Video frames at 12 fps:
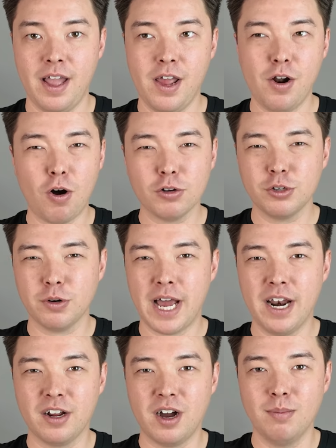it also
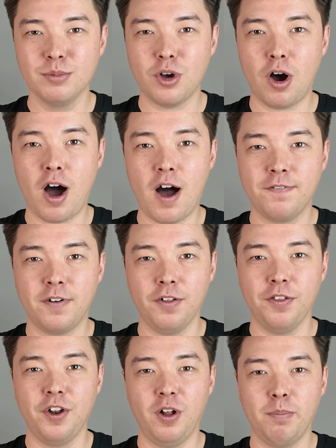kind of comes off a
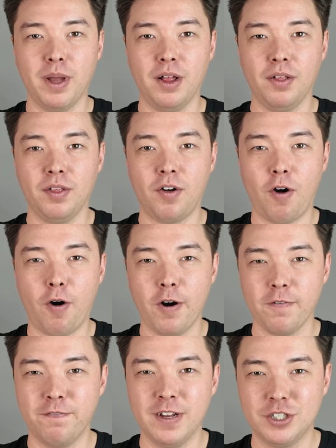little bit
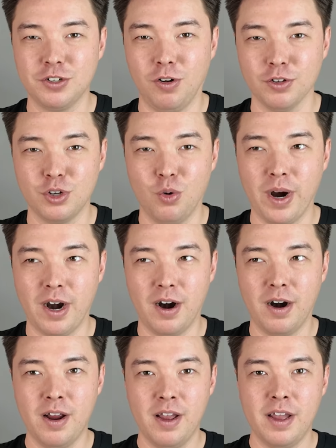artificial to
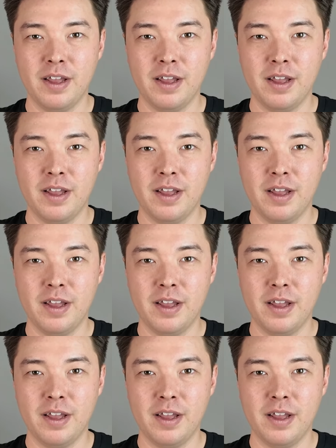where,